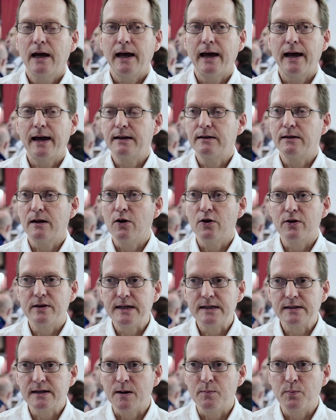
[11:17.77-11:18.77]
and a lot of
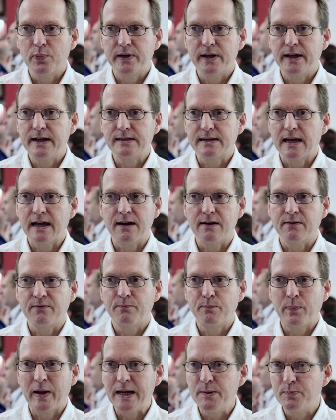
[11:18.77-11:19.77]
these companies, they have
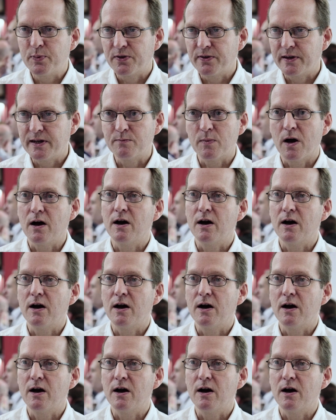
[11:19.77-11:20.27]
paper-thin